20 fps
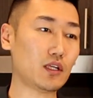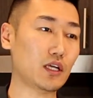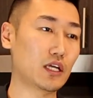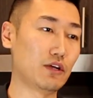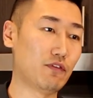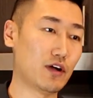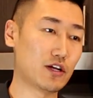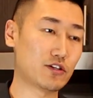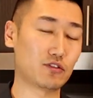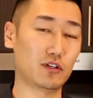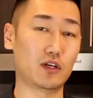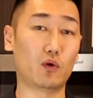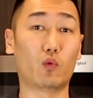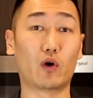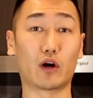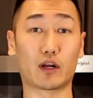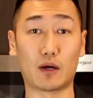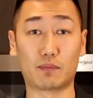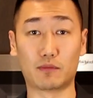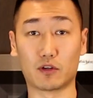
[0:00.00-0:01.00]
eventually
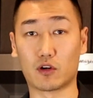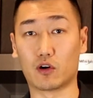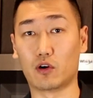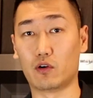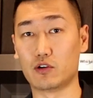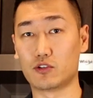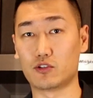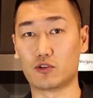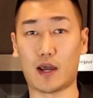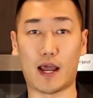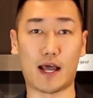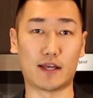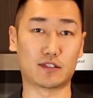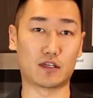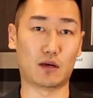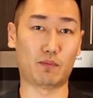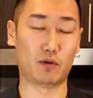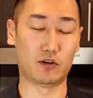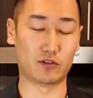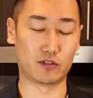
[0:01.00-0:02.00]
work up the courage to ask
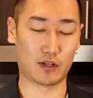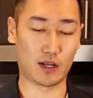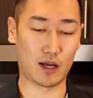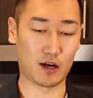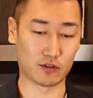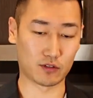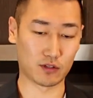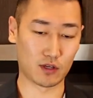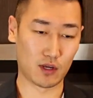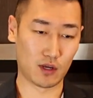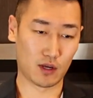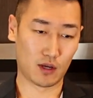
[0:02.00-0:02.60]
that person out.